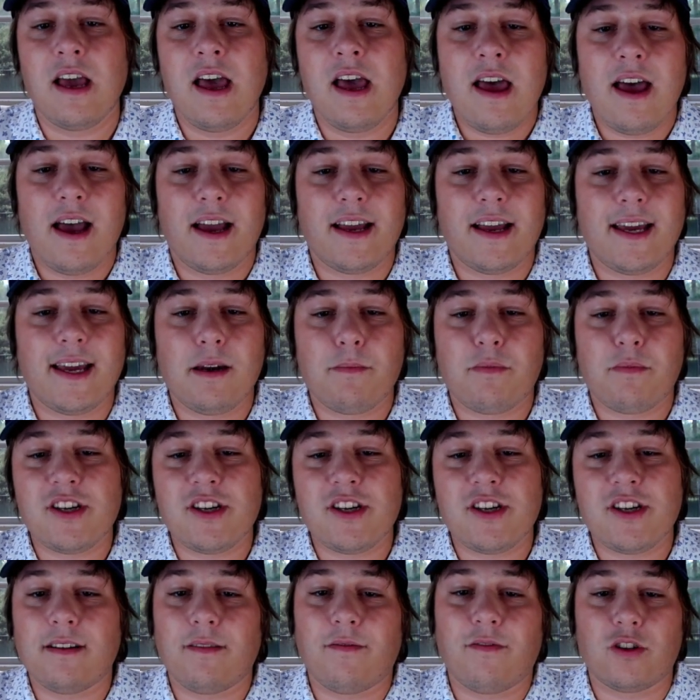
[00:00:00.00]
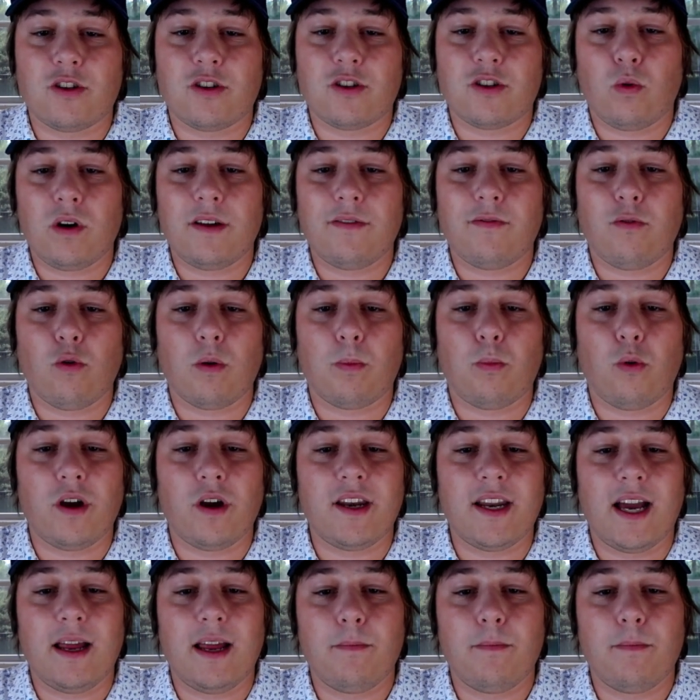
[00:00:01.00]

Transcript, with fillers: Again, projected for 24.9